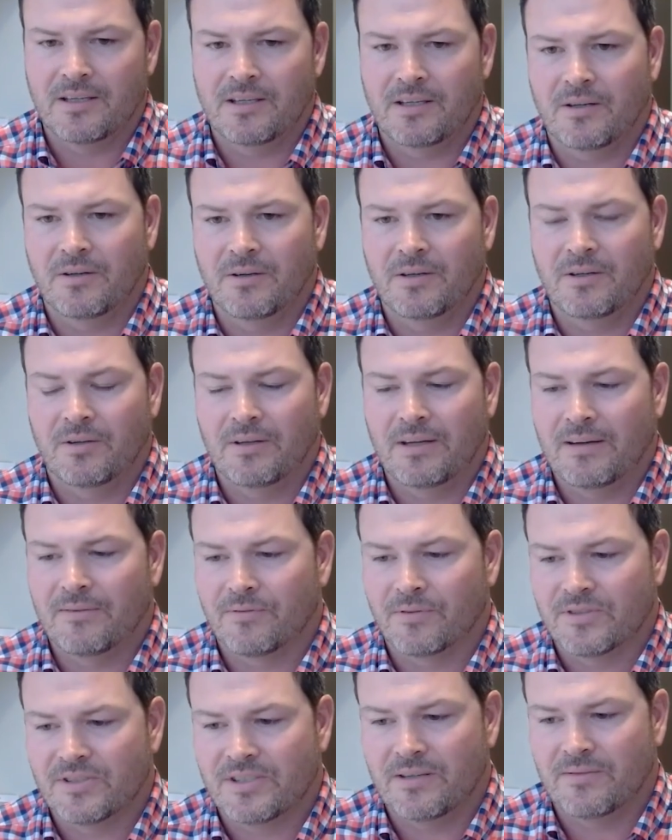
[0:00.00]
like, you know, he'll
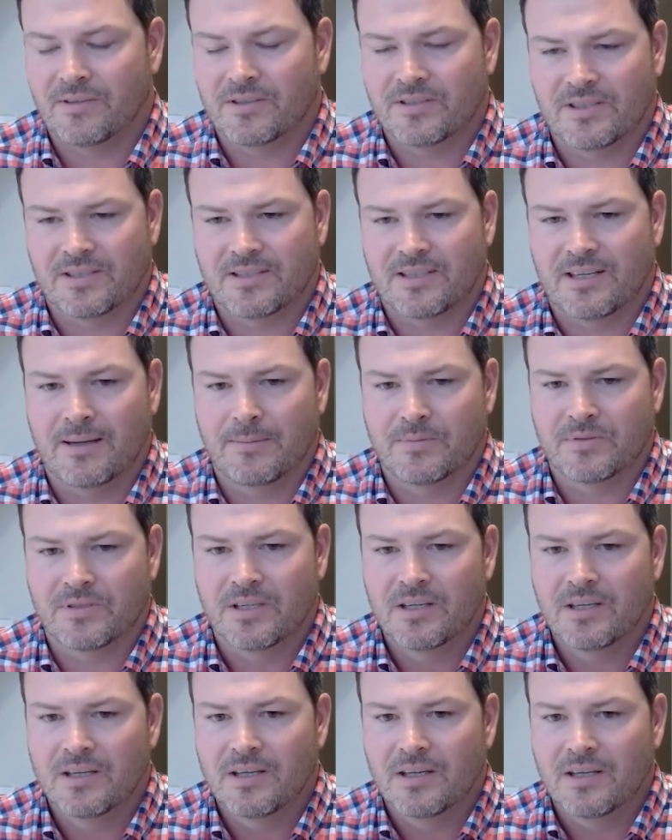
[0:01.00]
have receivers at
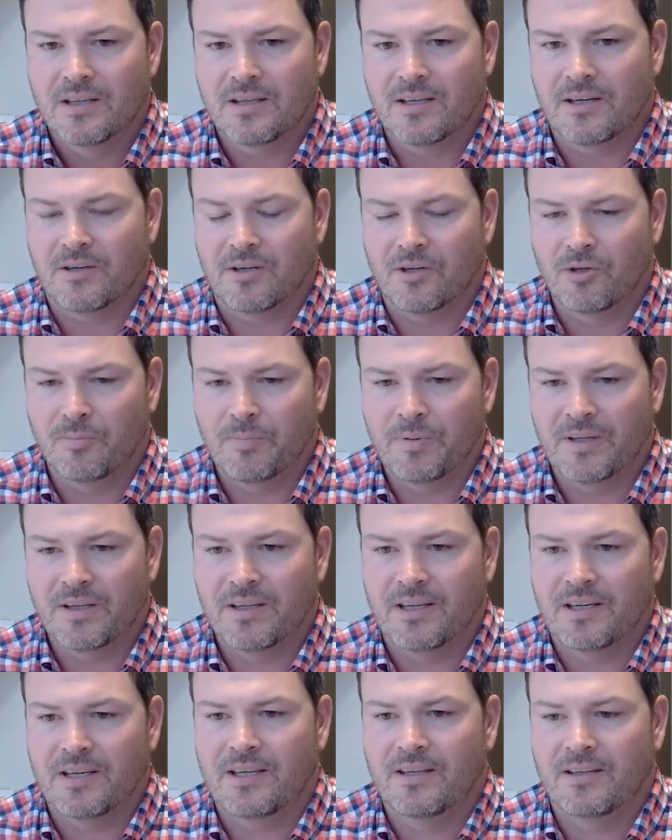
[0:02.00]
times that are
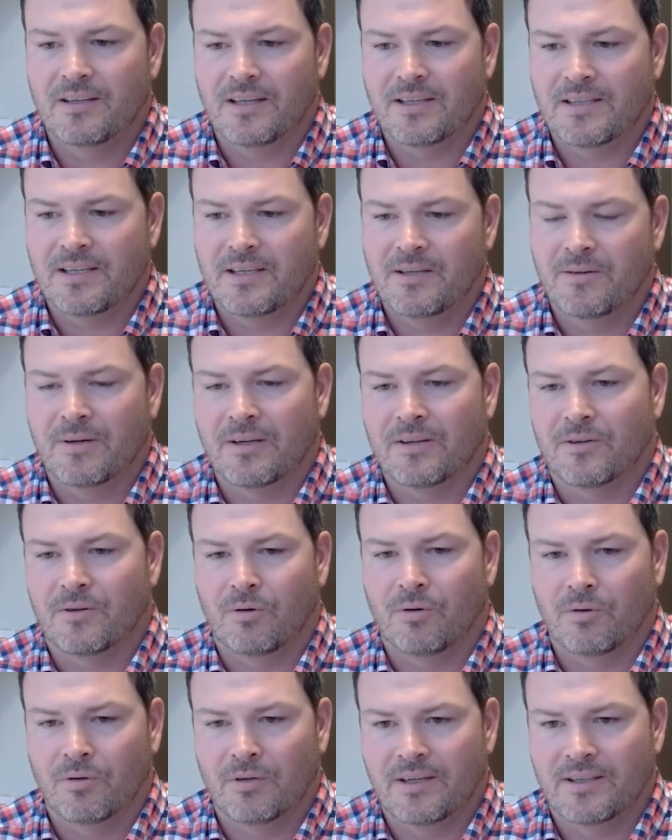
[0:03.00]
open that he like, he'd rather
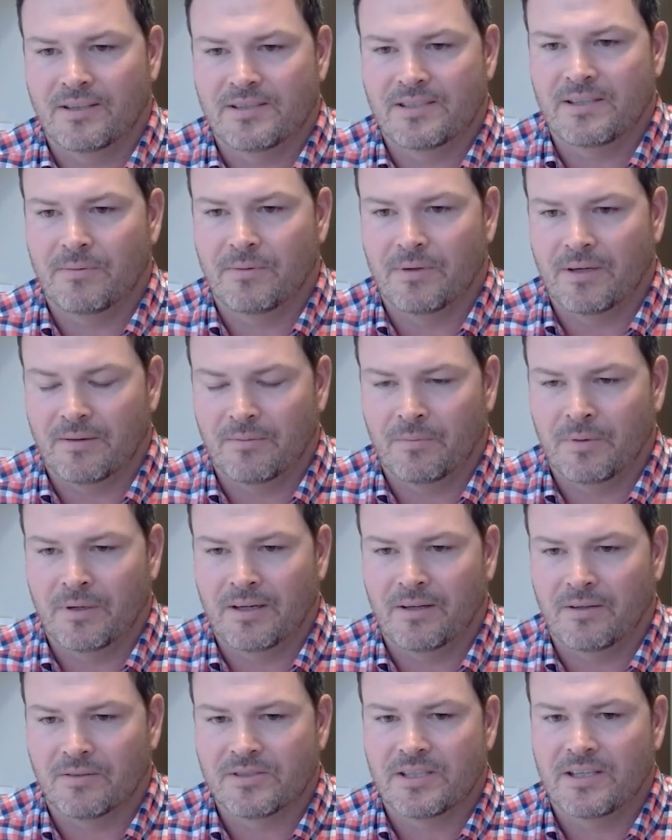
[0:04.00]
hold it and see what,
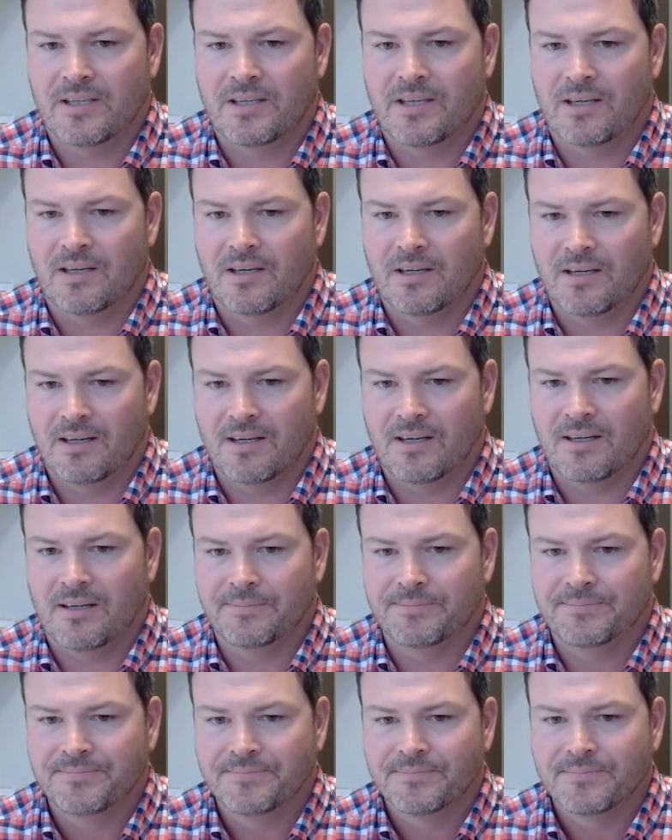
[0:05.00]
what else he can,
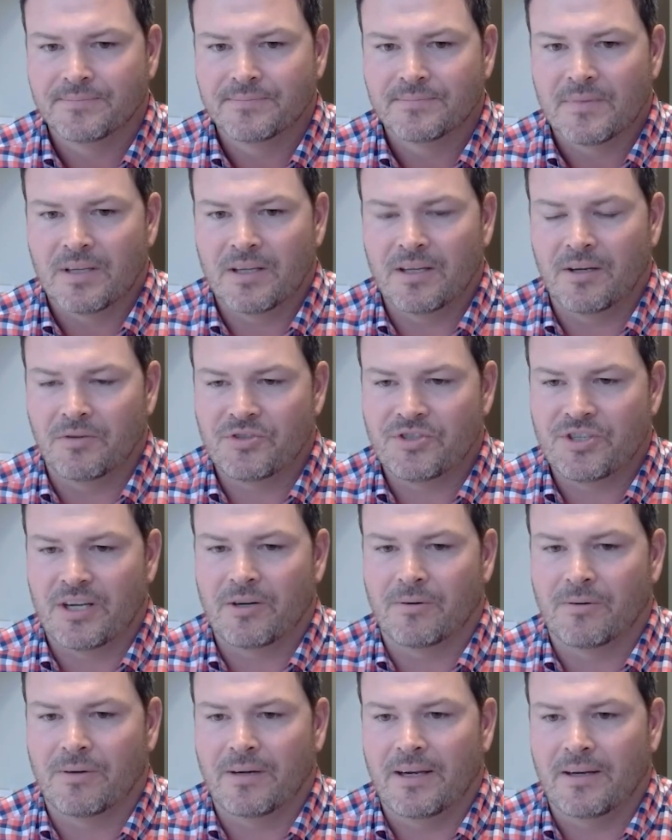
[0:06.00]
um, you know,
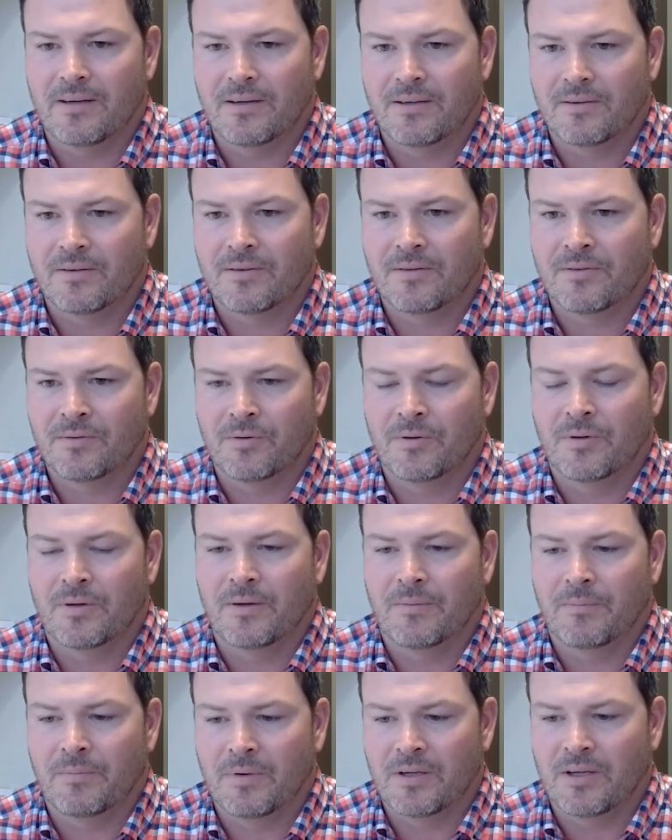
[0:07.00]
generate through
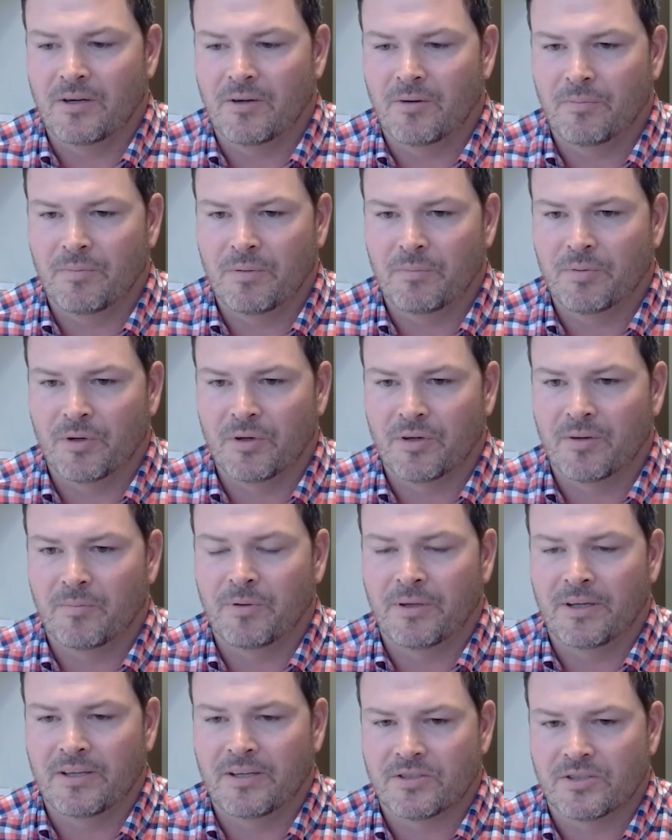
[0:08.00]
a, you know,
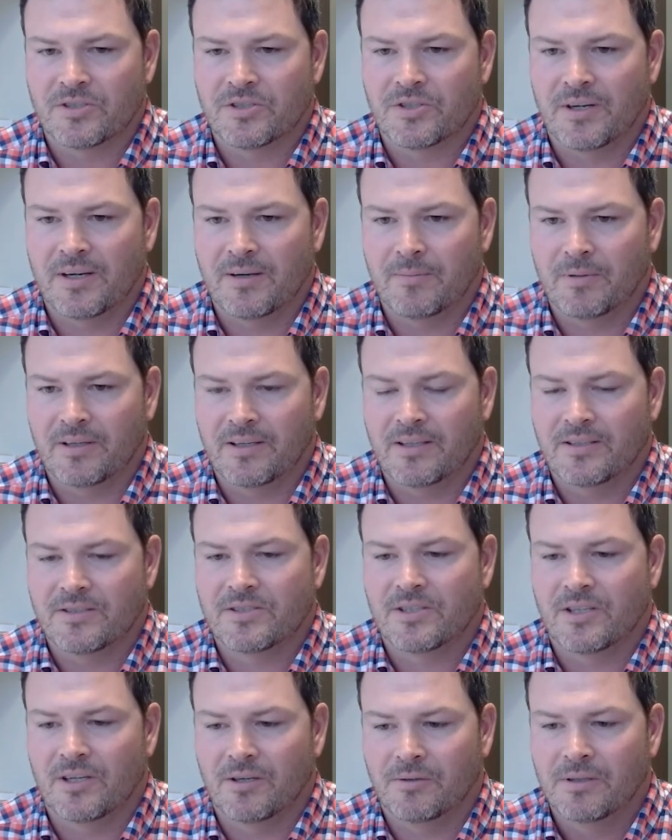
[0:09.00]
broken plays or scrambling.
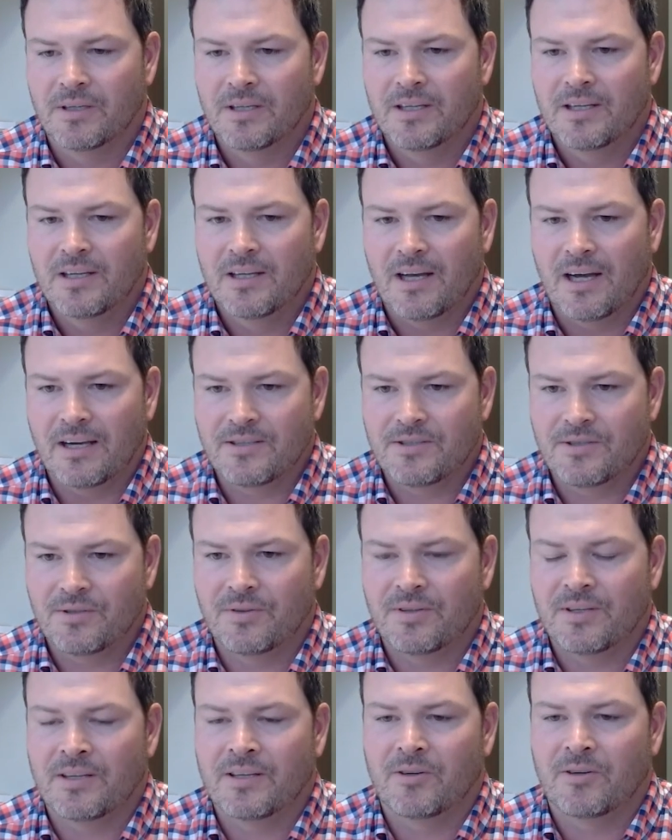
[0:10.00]
And so I
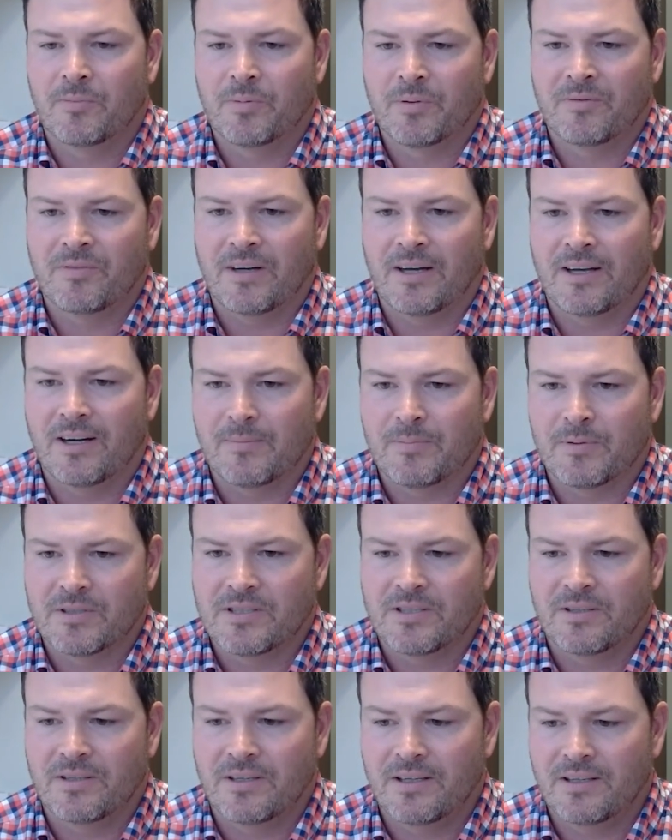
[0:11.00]
do think it'll provide
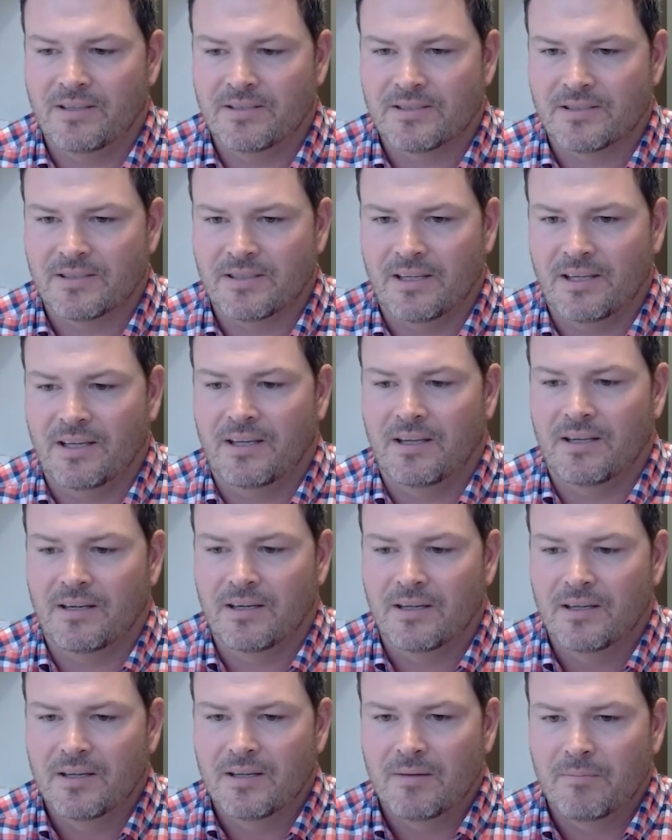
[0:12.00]
opportunities
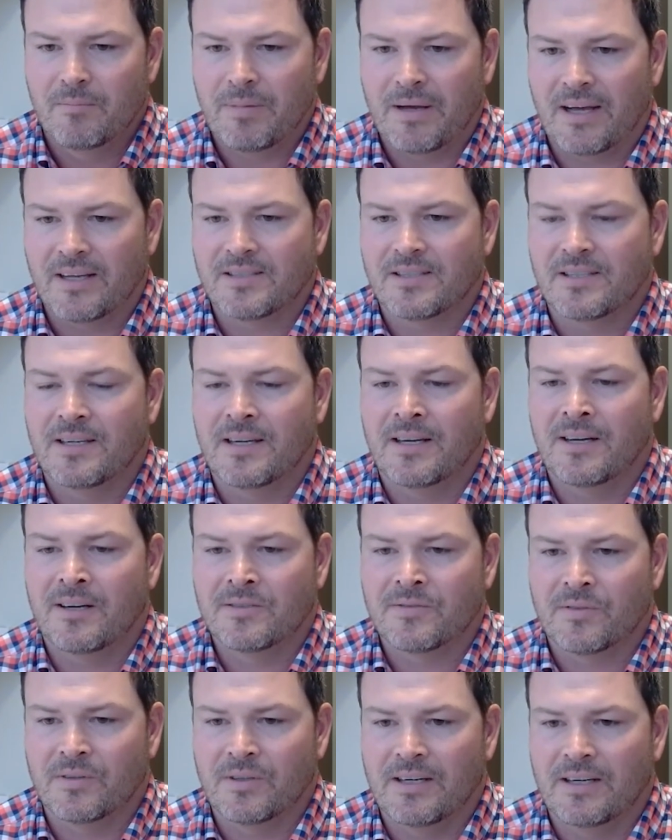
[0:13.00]
in passing
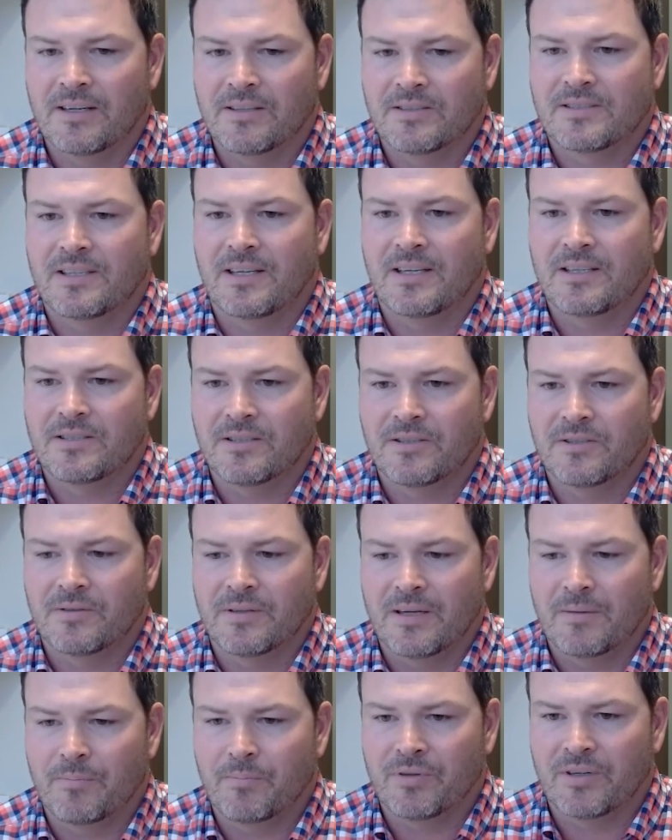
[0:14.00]
downs for Ohio State to
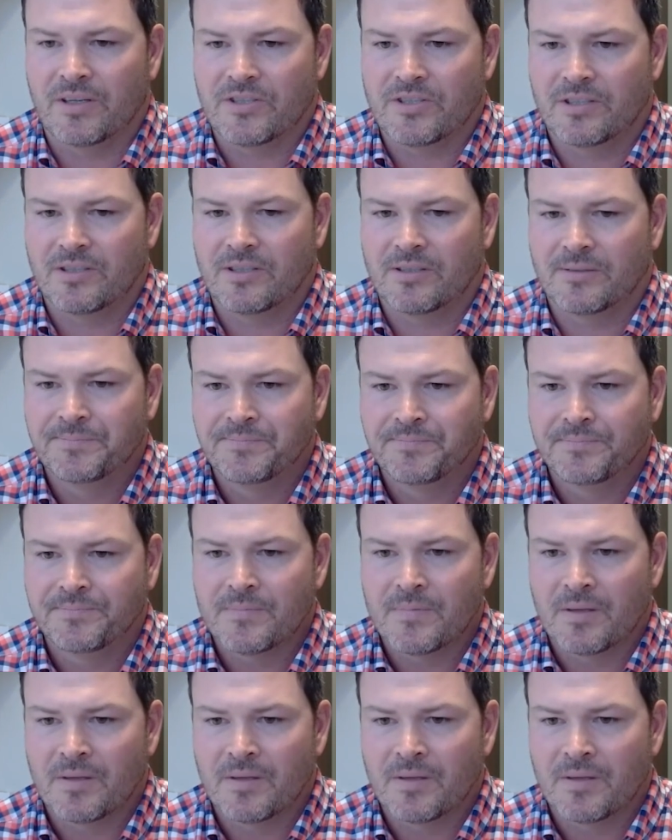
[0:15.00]
create pressure,